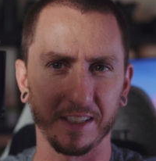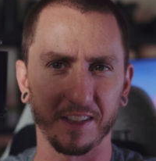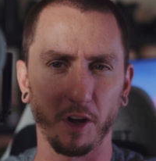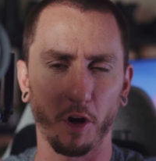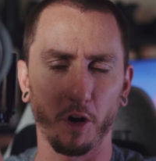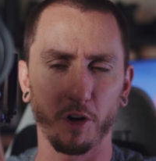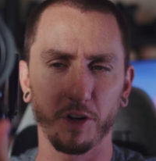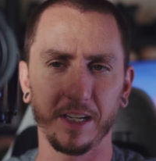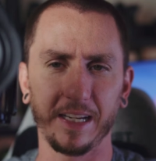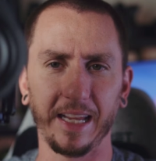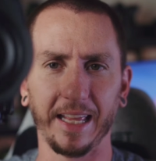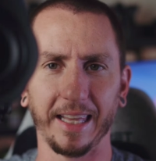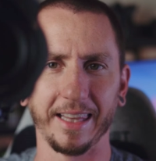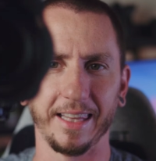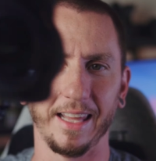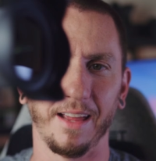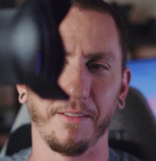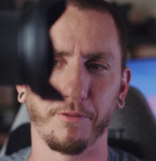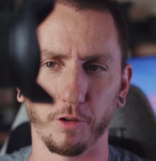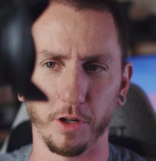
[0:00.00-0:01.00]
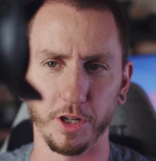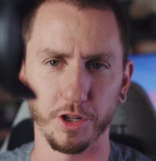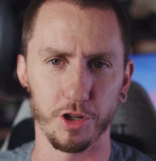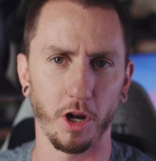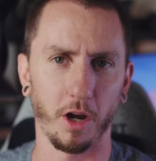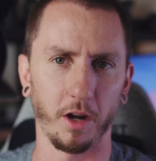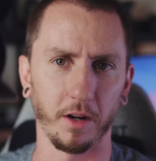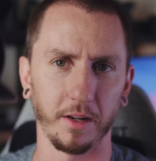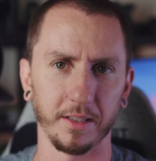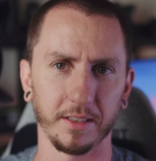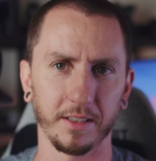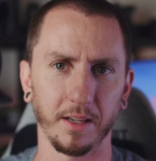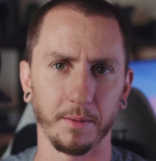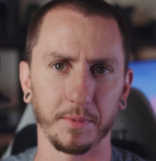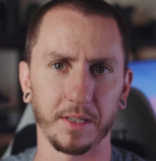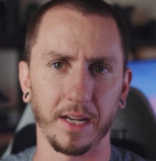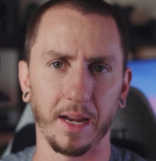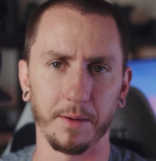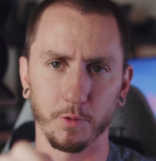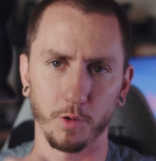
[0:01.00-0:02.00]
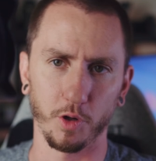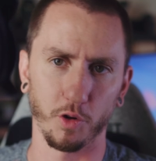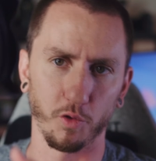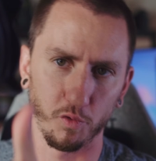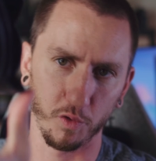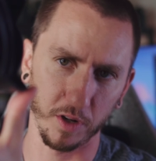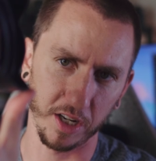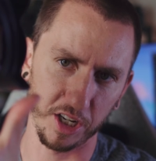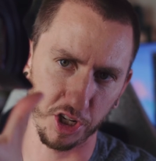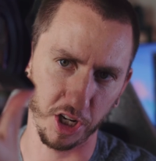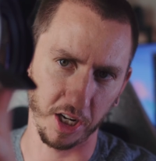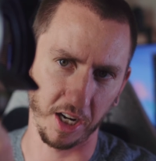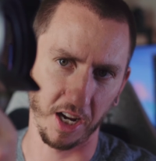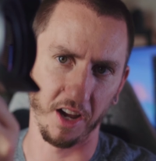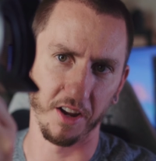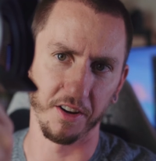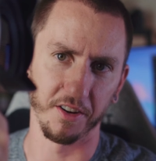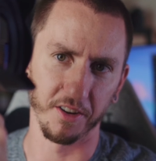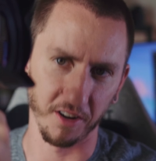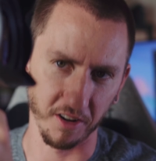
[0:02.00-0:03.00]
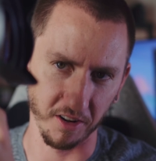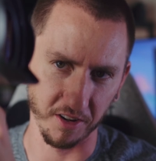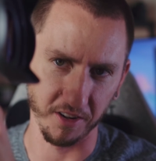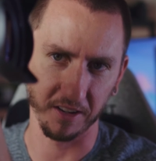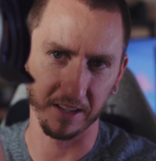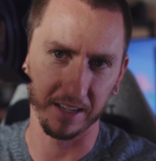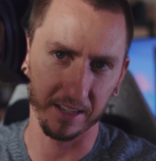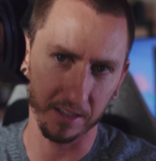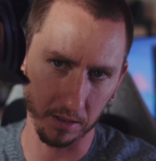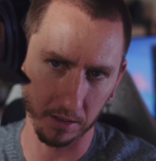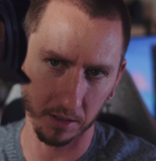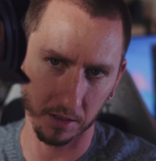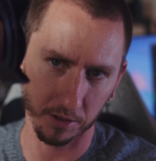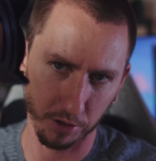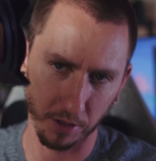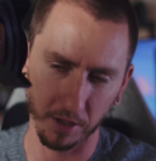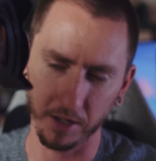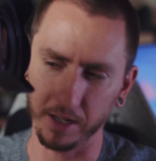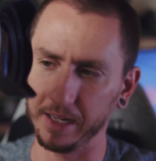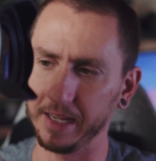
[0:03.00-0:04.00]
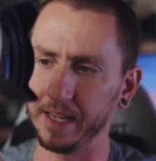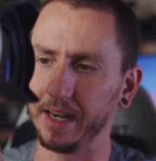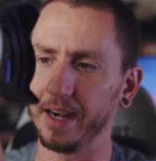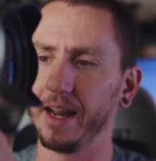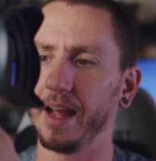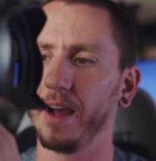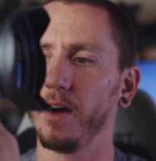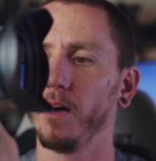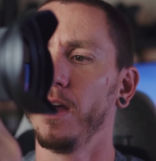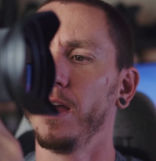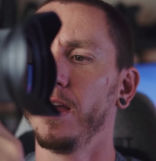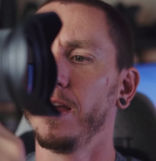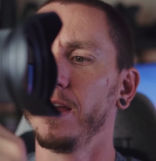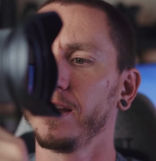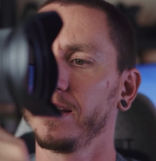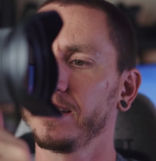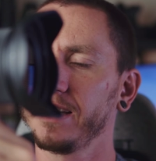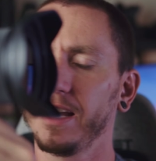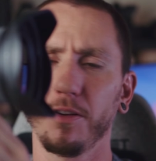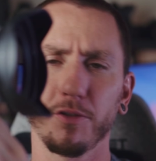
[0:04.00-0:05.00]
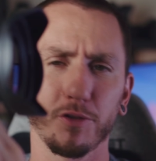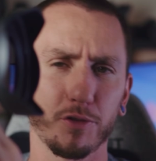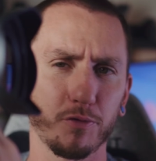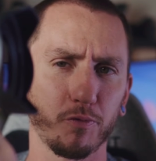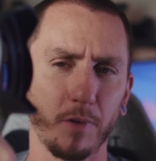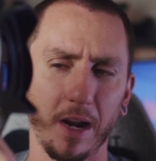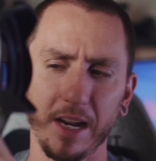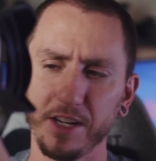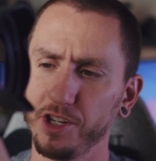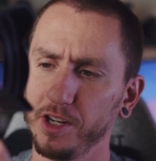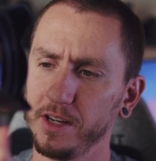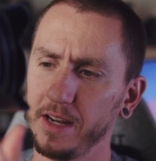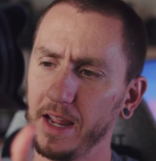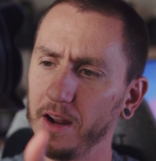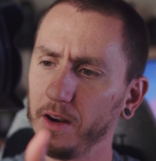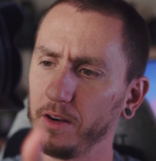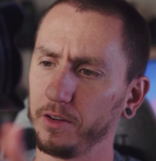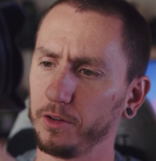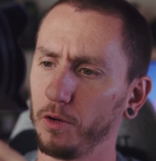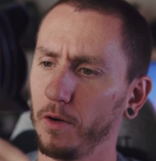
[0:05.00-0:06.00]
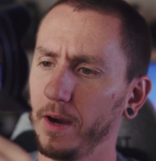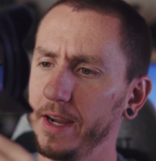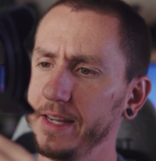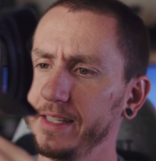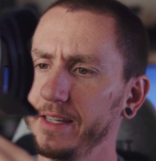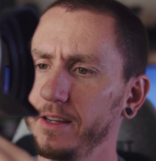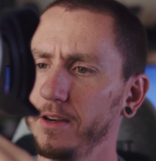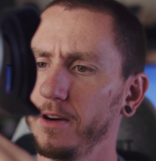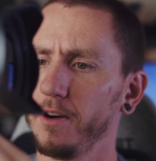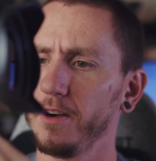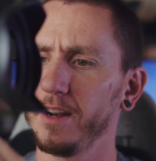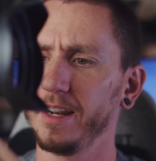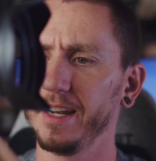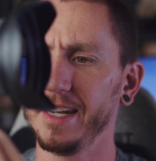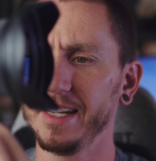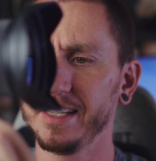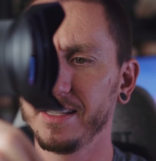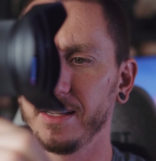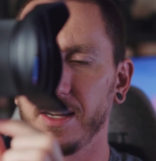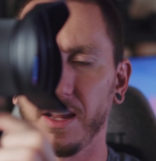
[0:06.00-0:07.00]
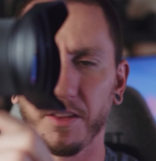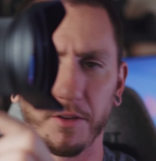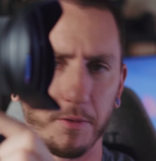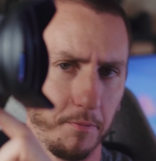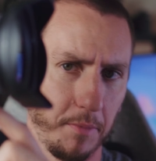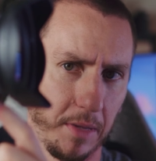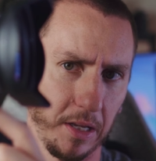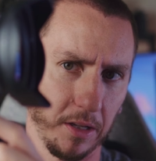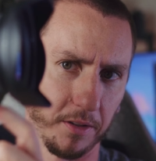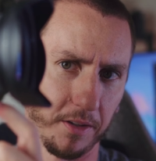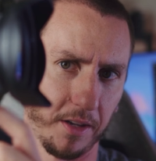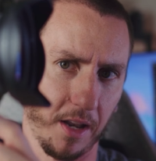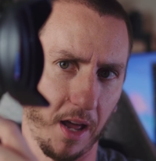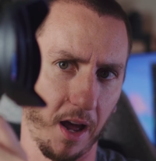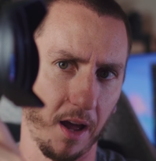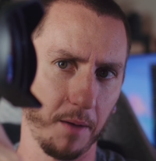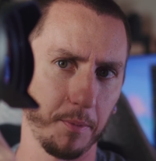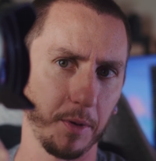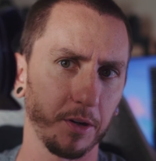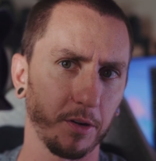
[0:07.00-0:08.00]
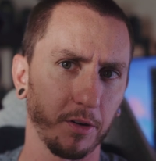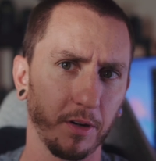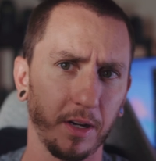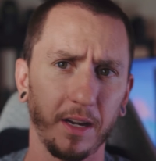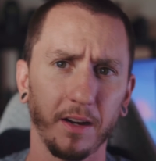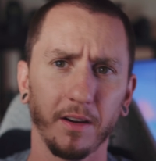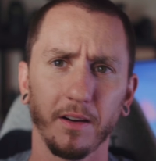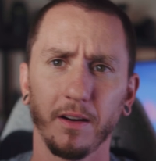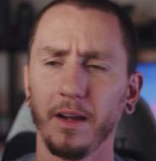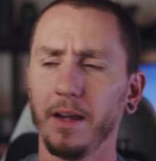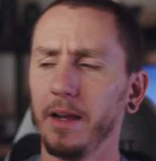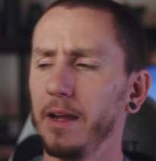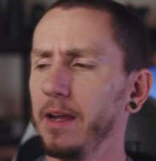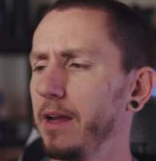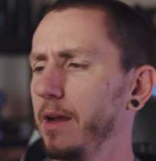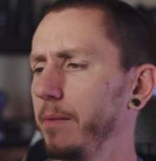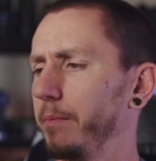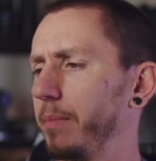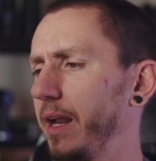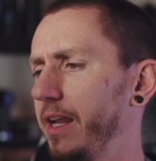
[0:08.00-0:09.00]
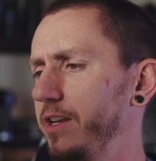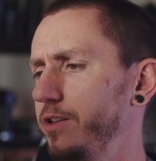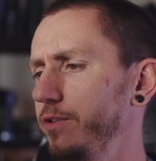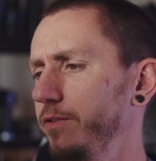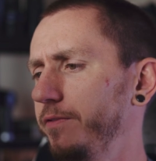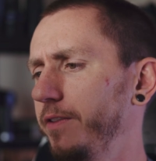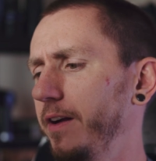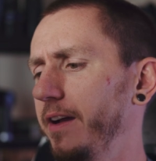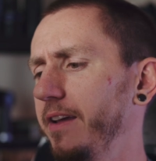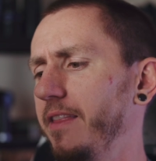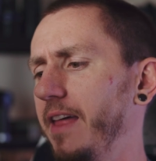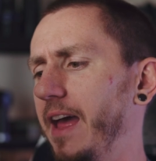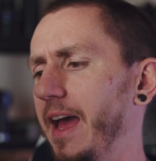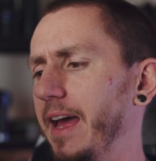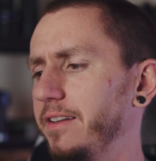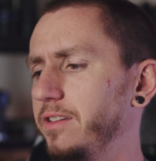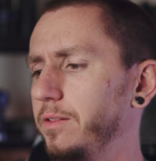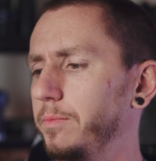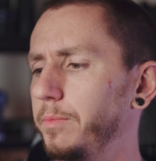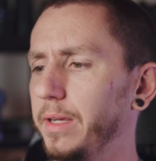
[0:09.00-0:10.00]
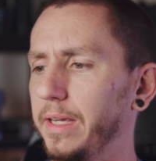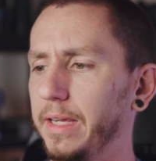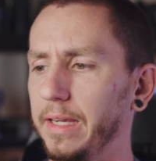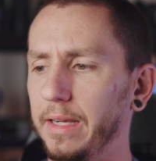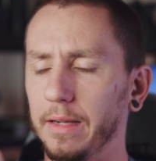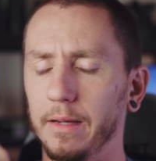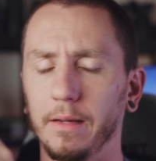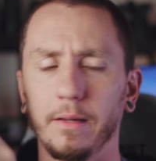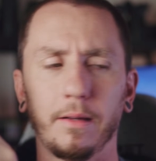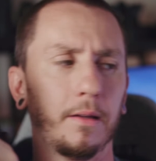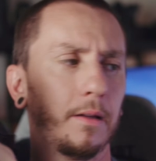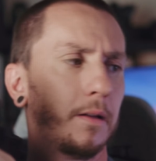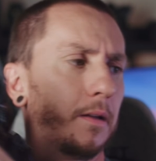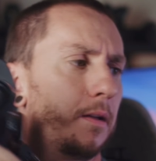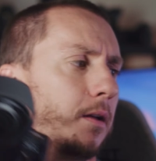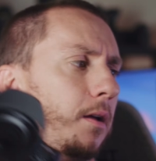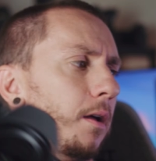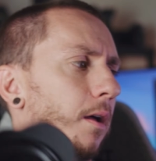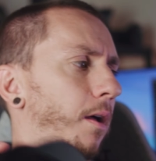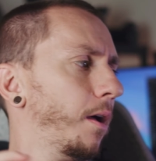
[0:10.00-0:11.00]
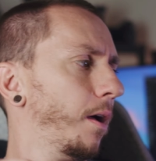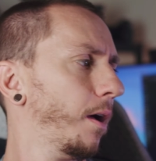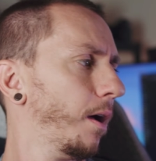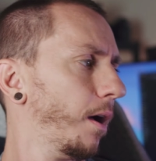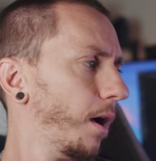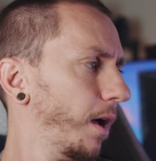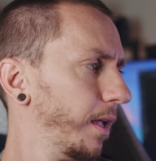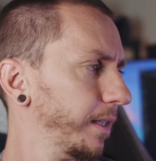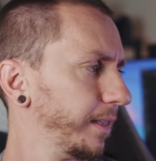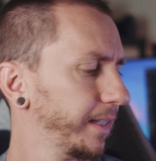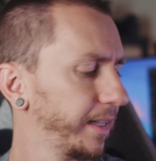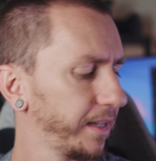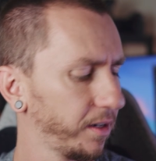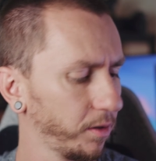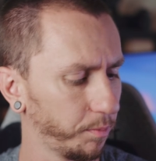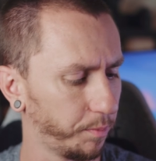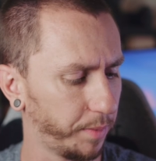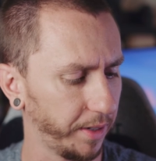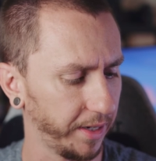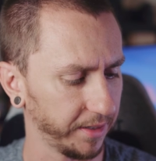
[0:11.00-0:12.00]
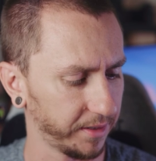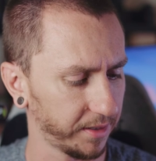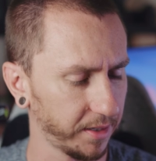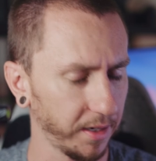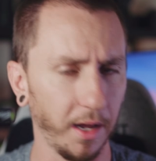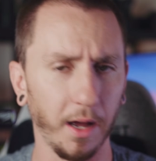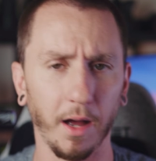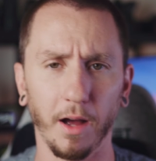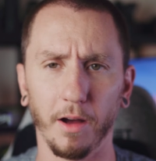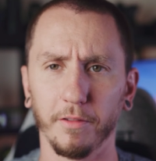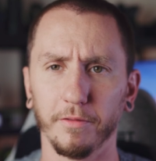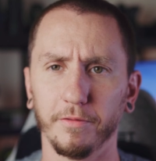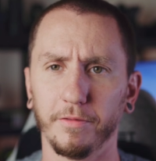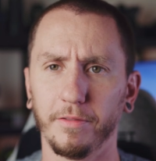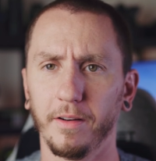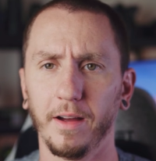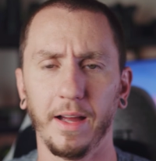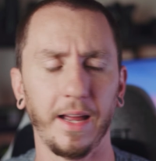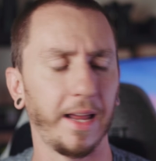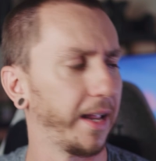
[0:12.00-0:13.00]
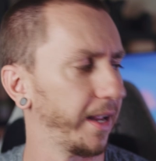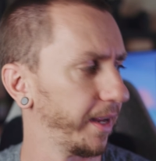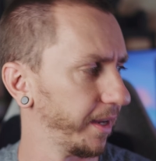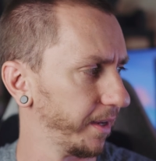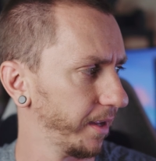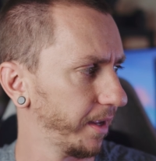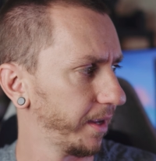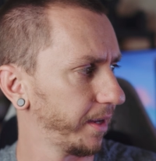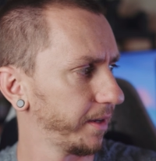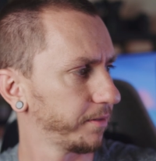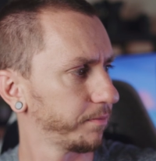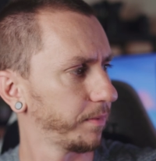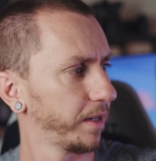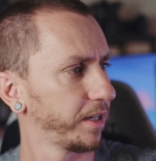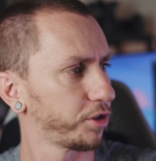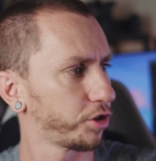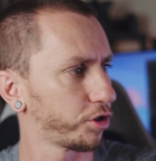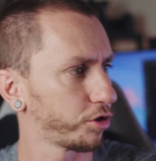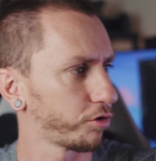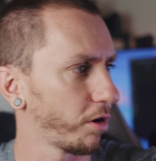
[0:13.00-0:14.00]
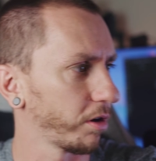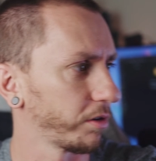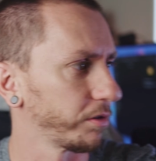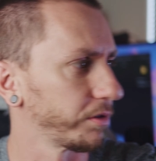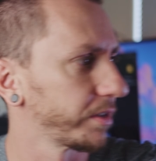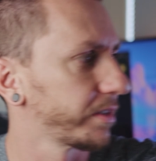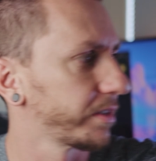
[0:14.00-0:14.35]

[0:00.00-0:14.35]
it's hard to get leverage on it sometimes when you're reaching under and you're like, oh, trying to get it out, because I don't wrench it down crazy hard. And it is another milled knob under here. But I do find that to be a little bit of a struggle